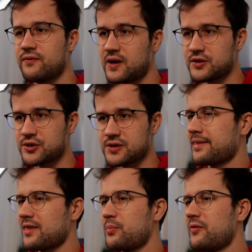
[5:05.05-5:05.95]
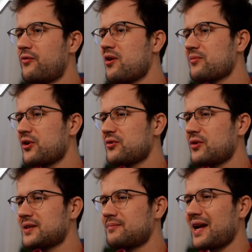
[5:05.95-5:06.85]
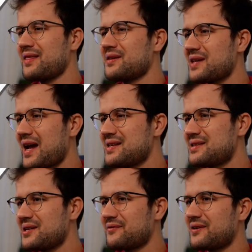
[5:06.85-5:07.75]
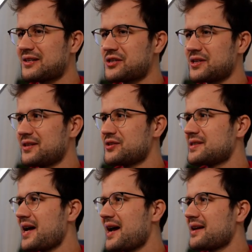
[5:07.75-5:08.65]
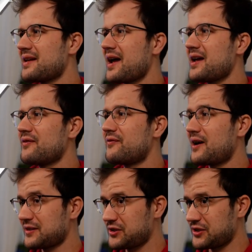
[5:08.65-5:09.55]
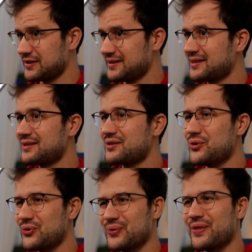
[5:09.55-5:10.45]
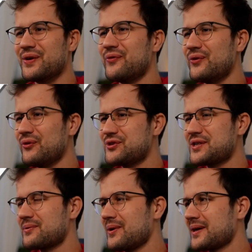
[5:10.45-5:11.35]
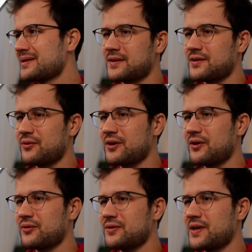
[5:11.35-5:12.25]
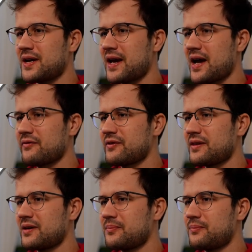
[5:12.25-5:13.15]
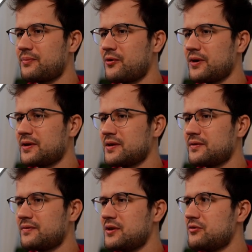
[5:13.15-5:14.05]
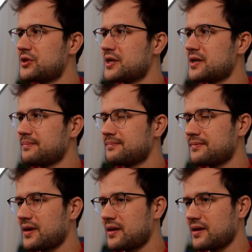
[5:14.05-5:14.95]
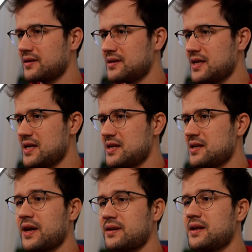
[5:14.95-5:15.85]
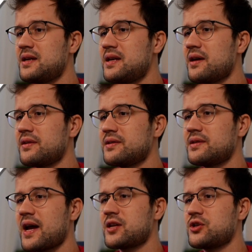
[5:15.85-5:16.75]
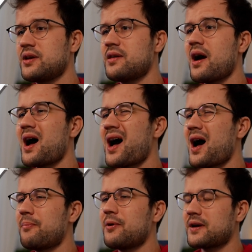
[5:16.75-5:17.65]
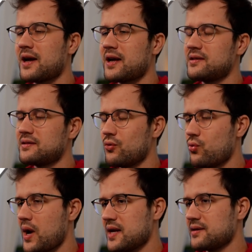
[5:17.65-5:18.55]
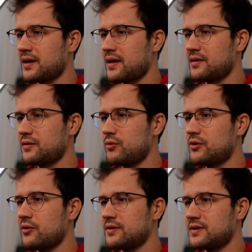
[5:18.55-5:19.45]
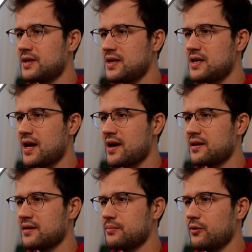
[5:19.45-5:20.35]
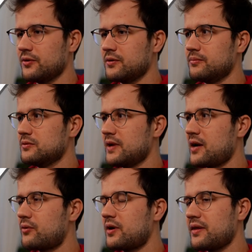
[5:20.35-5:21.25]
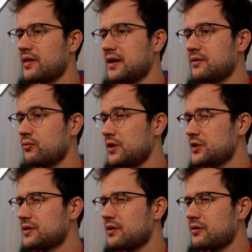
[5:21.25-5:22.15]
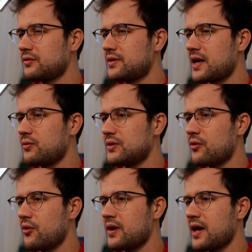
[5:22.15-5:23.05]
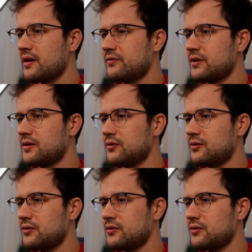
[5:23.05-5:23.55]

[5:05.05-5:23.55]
function. Now before I'm going to explain this async function, let's just add a function to the future struct. So we're going to say f and then pointer future and then t. And in here, this is actually the uppercased await. And this returns t and a possible error. And then we are just going to say return f